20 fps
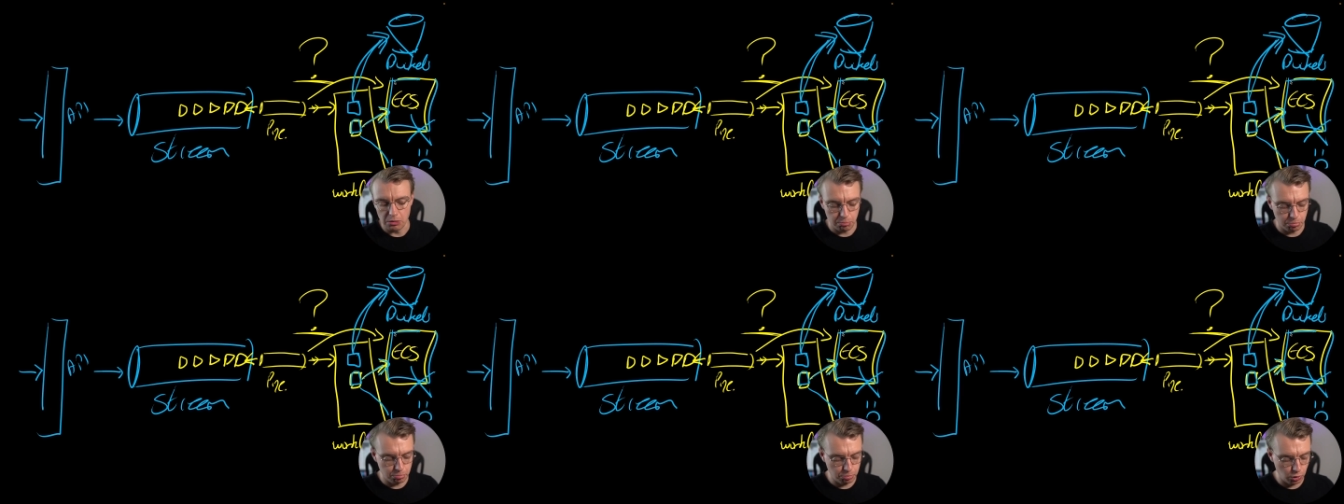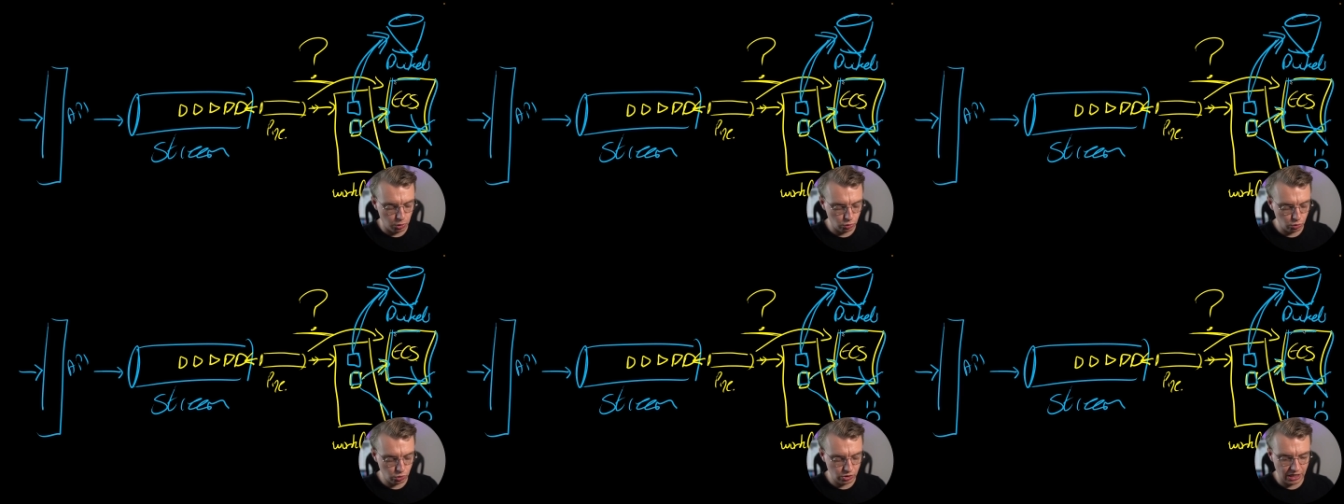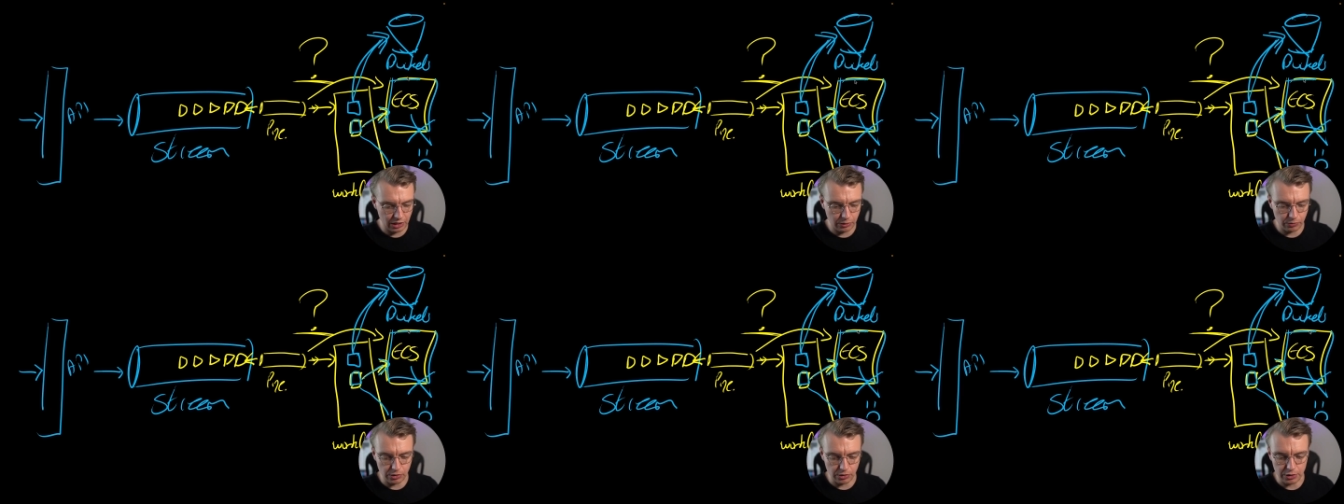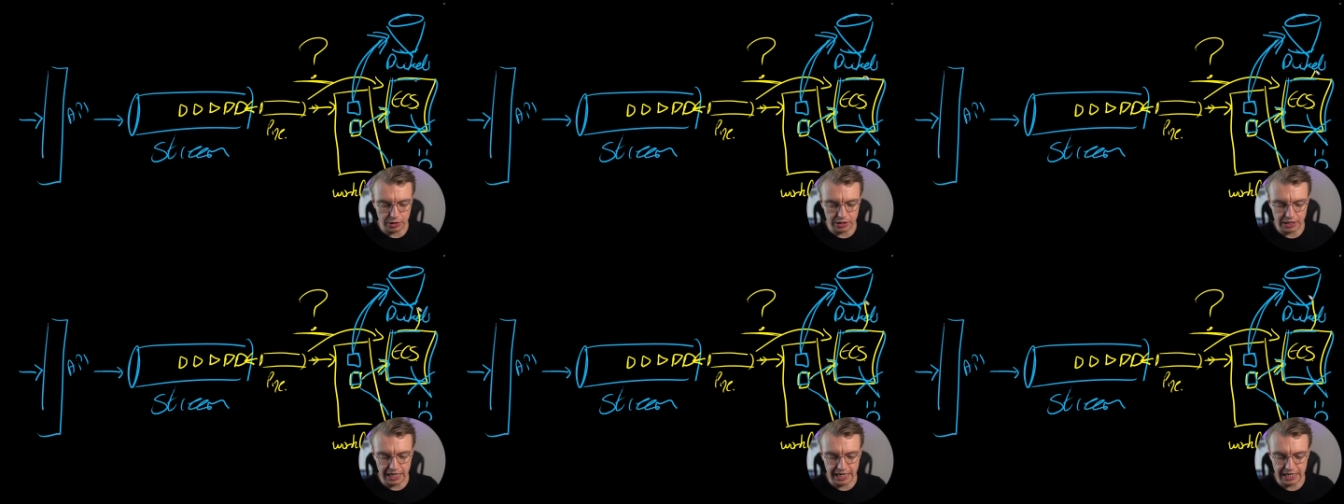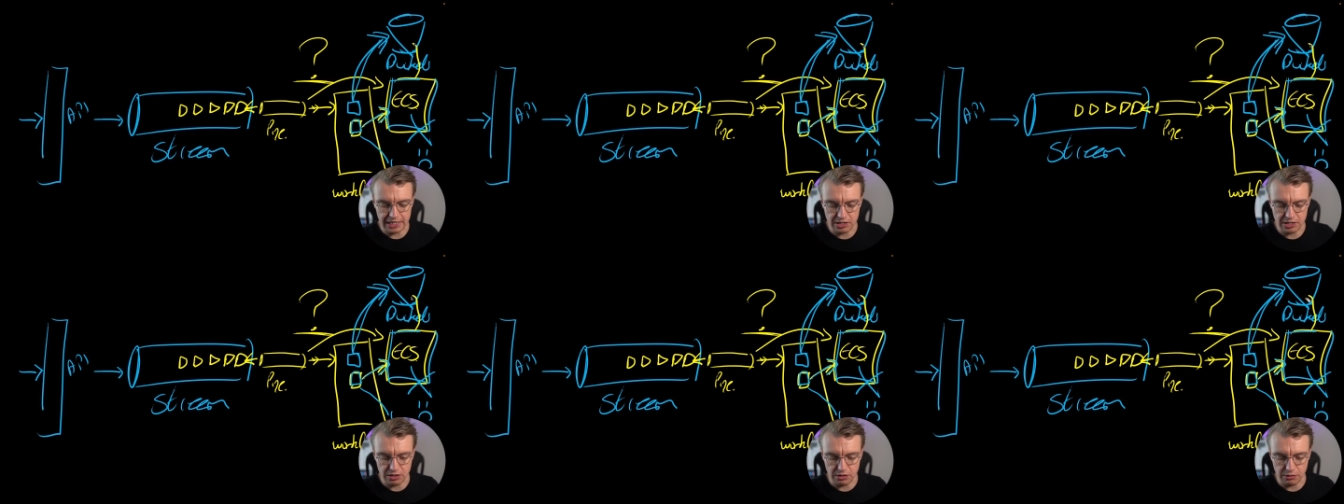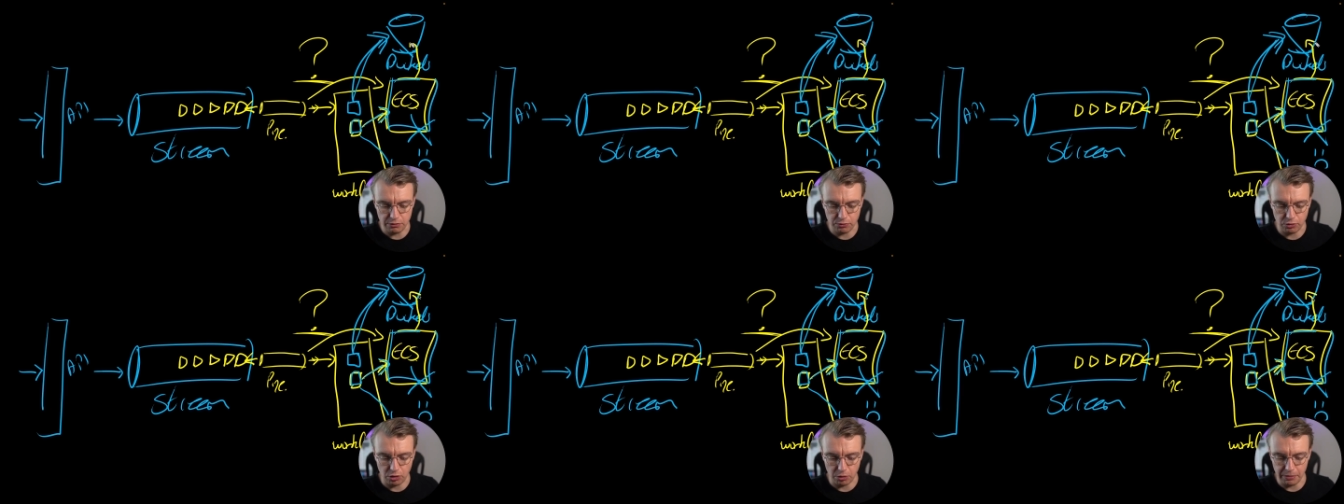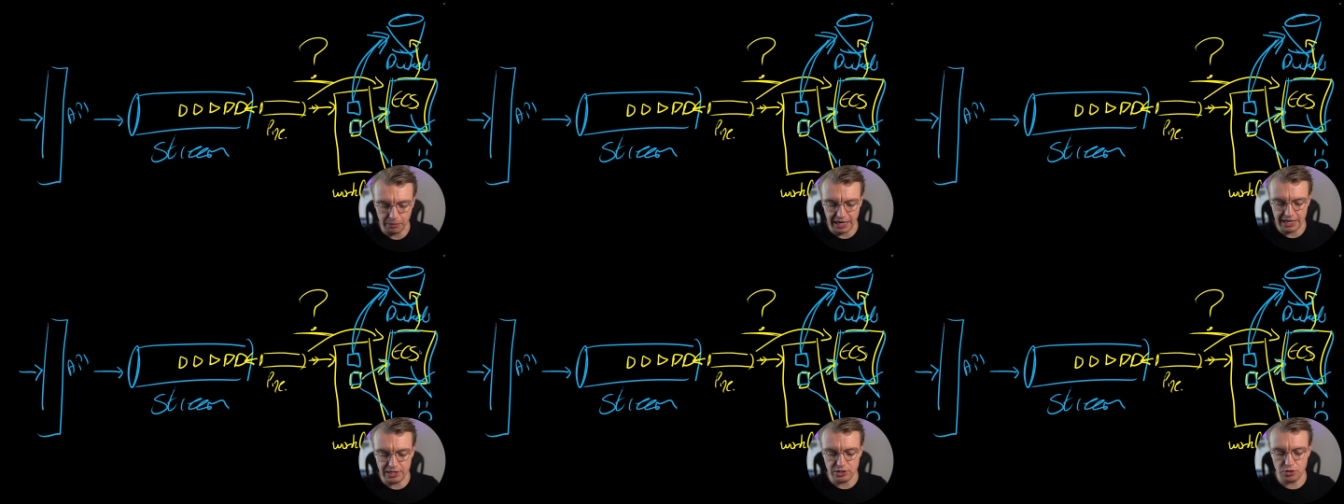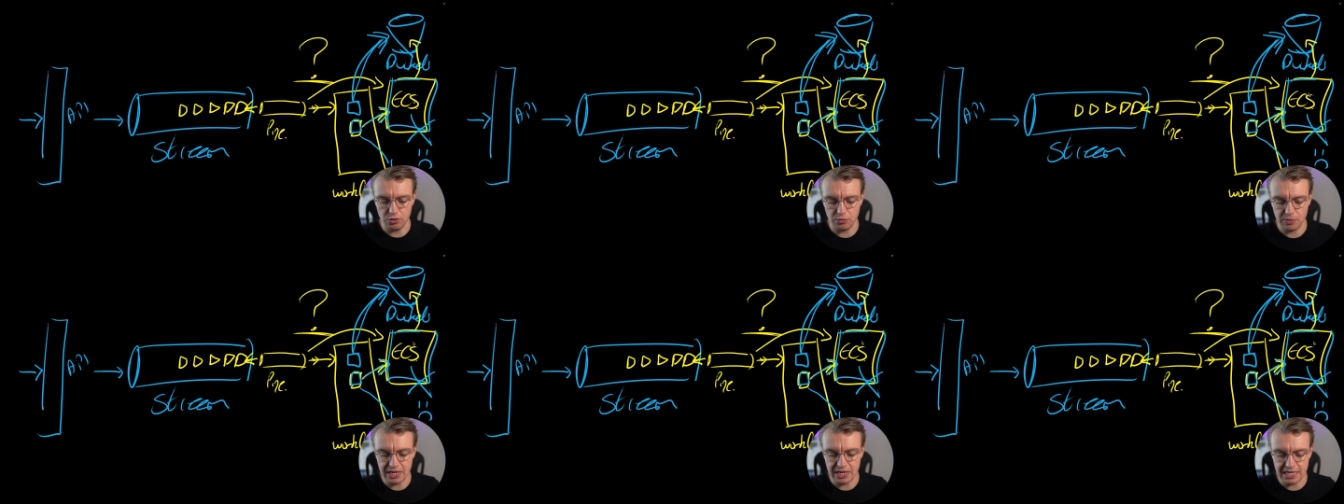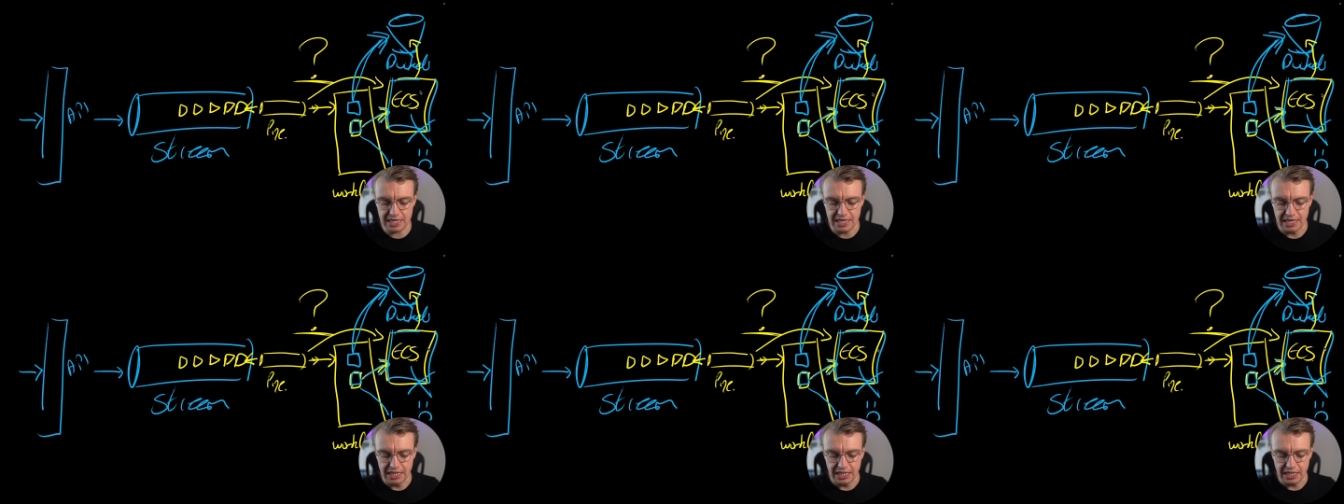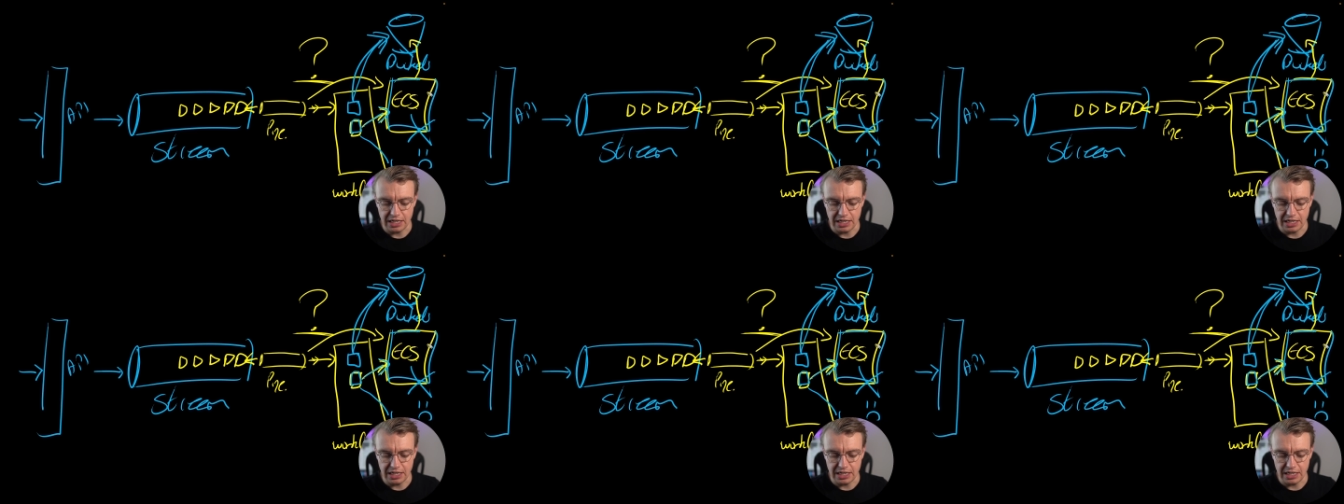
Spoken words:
pull down the data from S3,